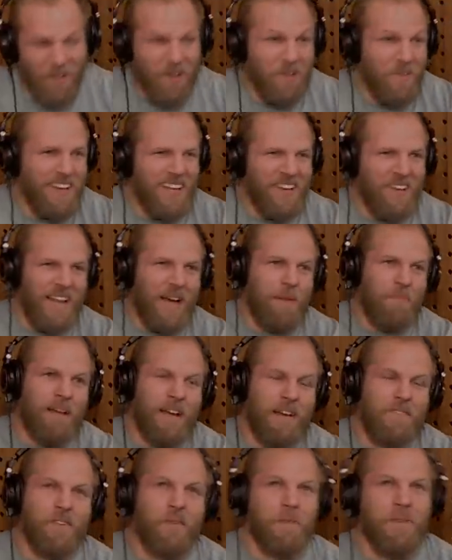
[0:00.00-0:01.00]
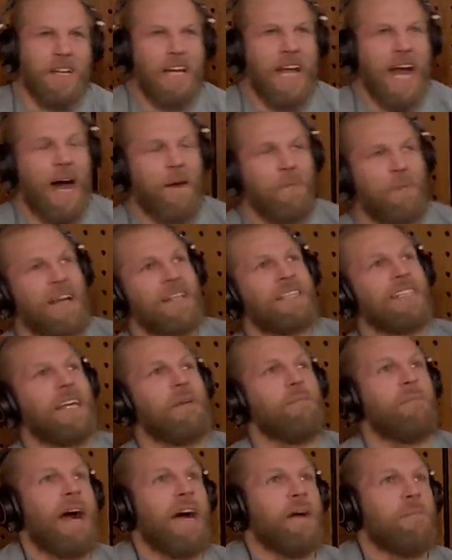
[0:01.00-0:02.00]
I wonder where they got that plan from. And
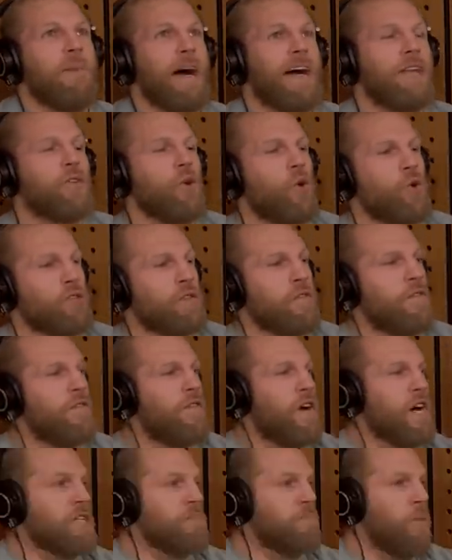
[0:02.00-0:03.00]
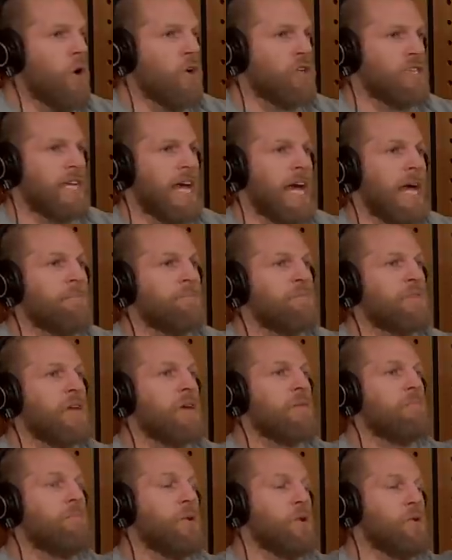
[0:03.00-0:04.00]
basically, yeah. Matt, Matt Dawson, first box kick,
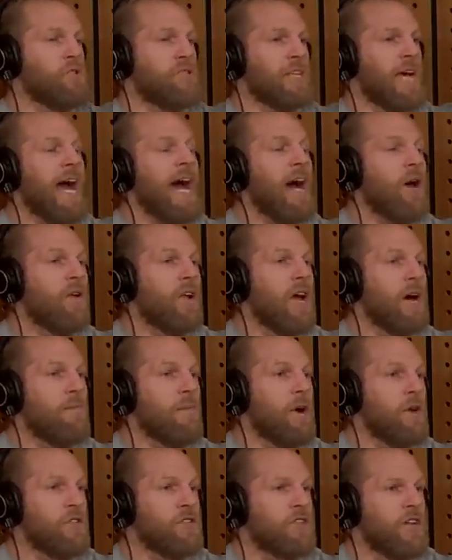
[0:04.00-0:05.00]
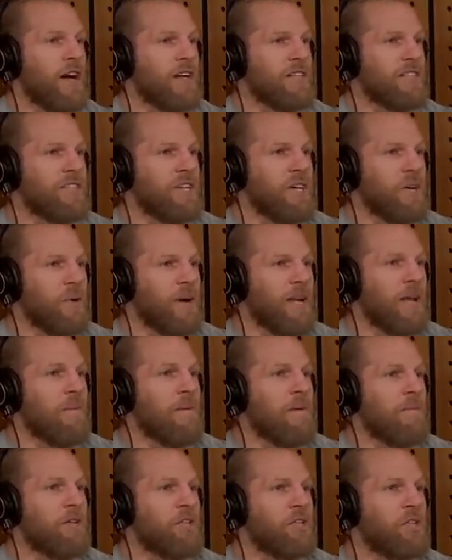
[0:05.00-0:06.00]
boots it out, like most nines
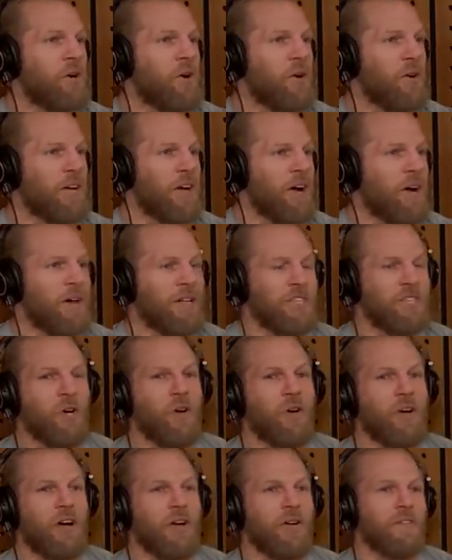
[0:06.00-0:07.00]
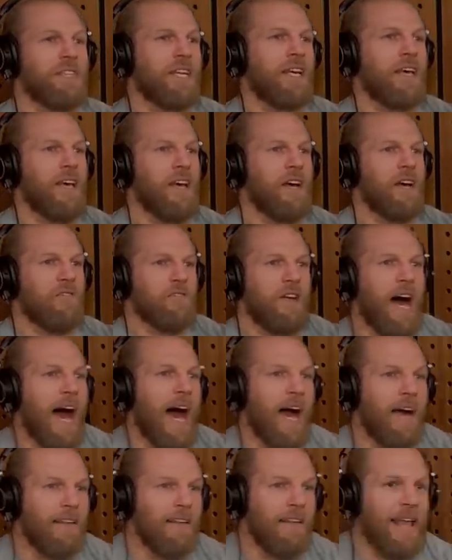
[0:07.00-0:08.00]
do. And I remember Sean, go, Sean goes...
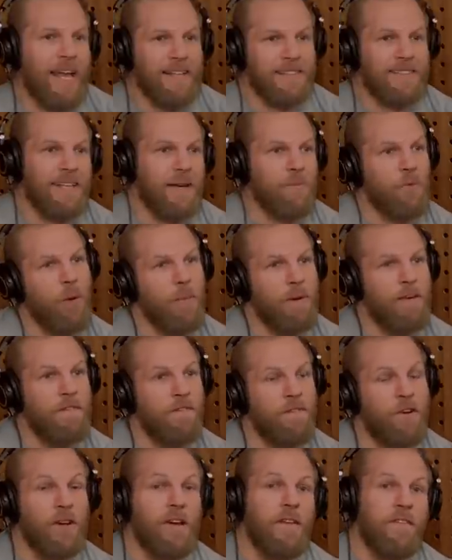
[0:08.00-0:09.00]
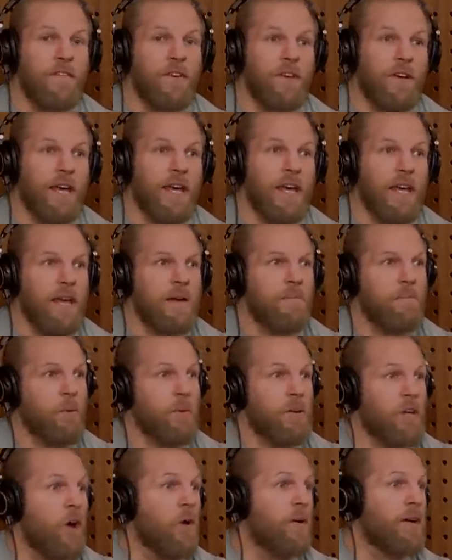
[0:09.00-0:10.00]
Right, lads, I'm not being fucking funny,
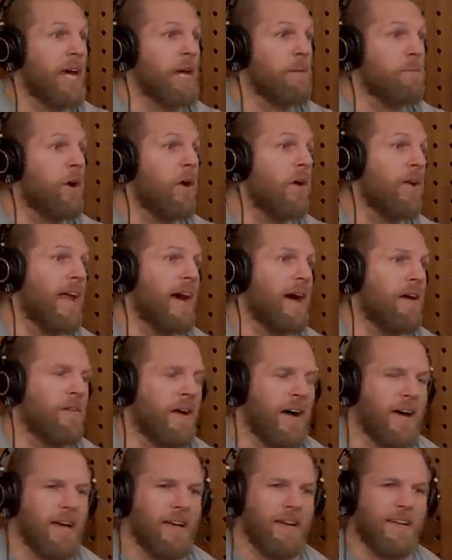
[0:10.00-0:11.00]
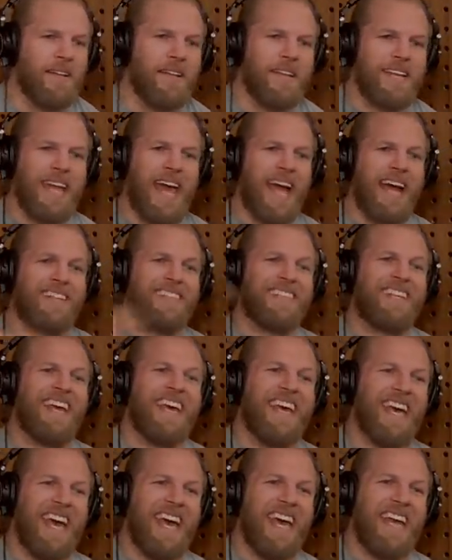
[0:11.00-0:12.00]
but we don't kick ball out, right?
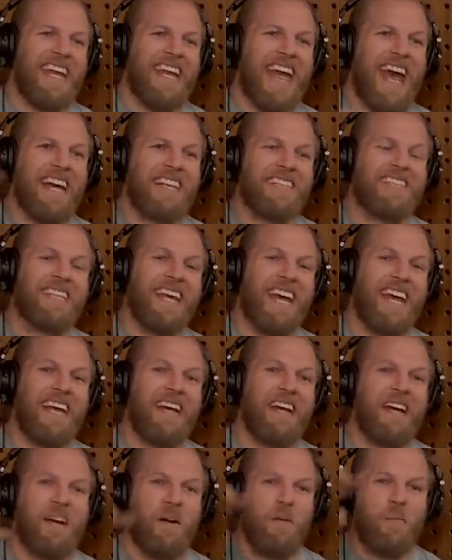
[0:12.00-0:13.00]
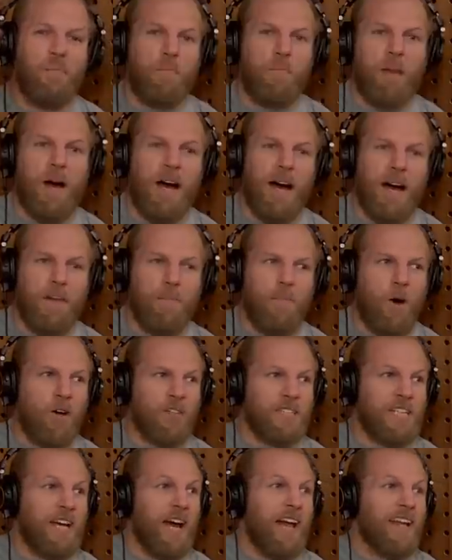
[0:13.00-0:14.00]
Next, next thing...
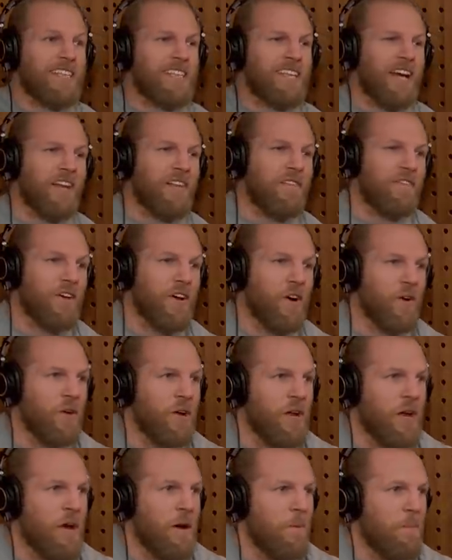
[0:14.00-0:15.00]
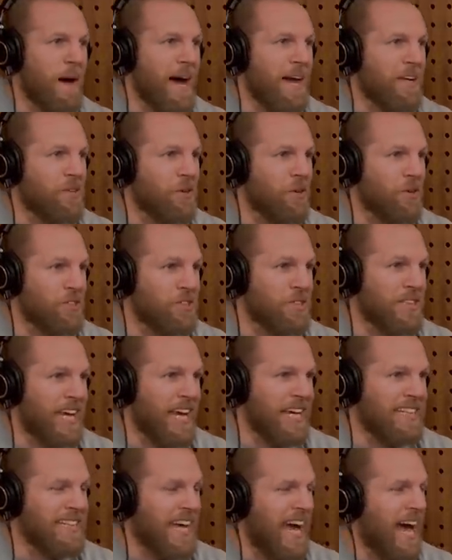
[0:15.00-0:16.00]
Uh, box kick, other side of the field. Matt
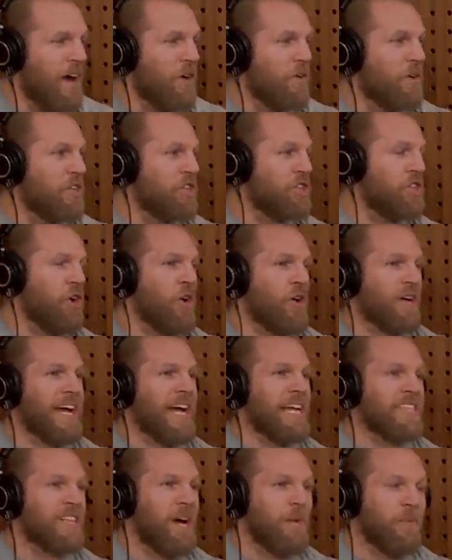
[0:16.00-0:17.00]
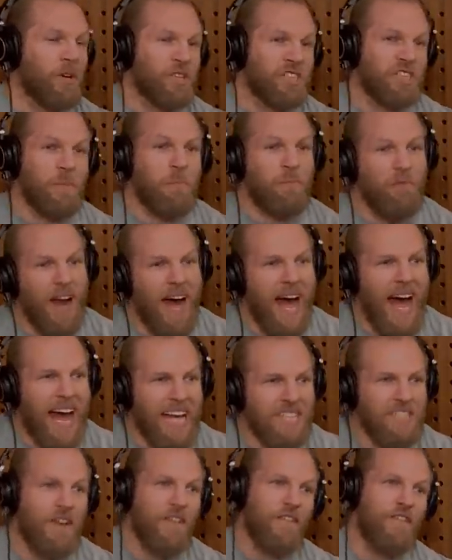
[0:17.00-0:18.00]
Dawson kicks it out. Sean gets up, goes,
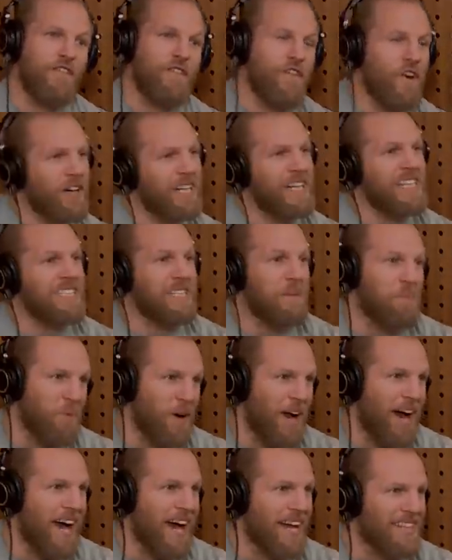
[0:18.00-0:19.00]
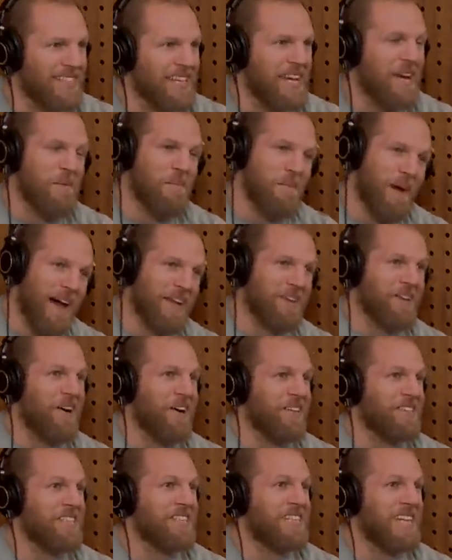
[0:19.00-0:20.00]
surprise, fucking surprise.
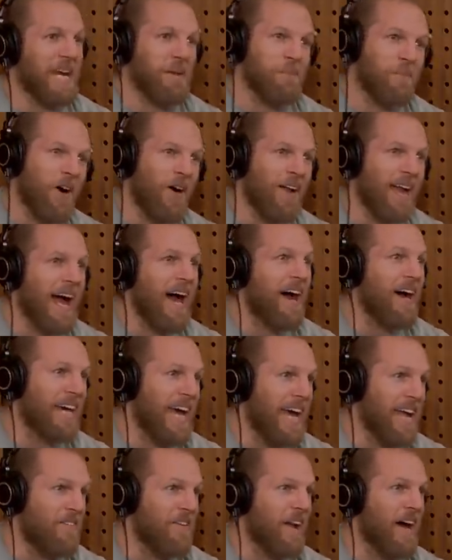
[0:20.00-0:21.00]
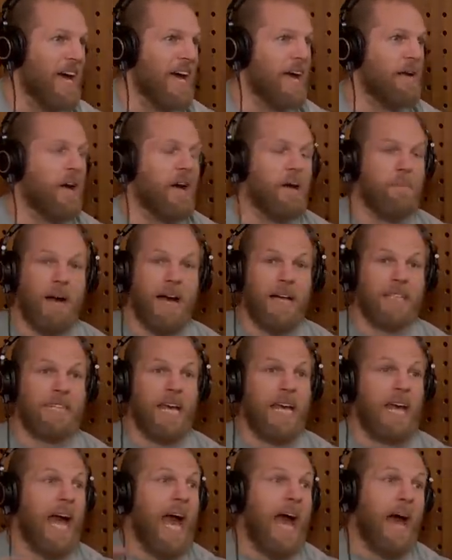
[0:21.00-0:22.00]
Matt Dawson's kicked ball out again, right? And like
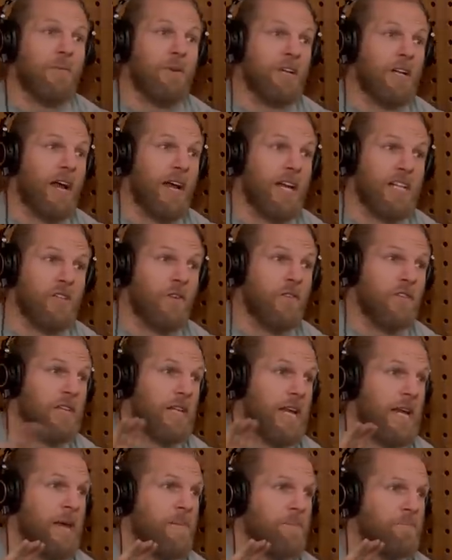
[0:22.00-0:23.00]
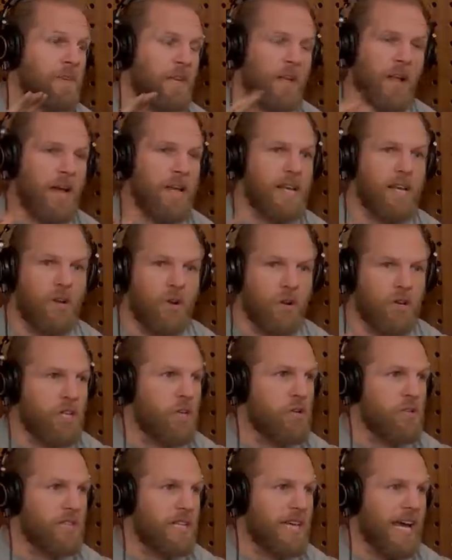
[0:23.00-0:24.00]
Matt's getting hammered. Like he's obviously like
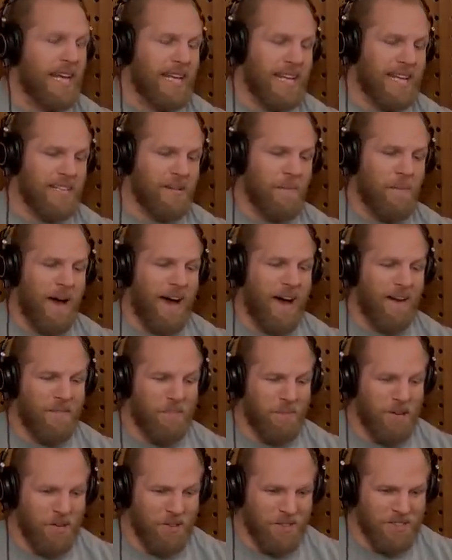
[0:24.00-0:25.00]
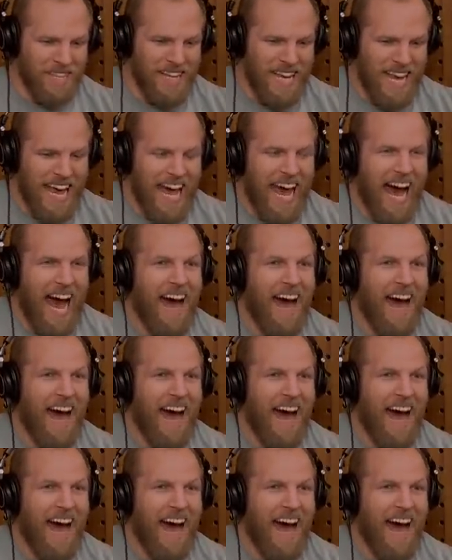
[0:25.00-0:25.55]
not used to getting this amount of abuse.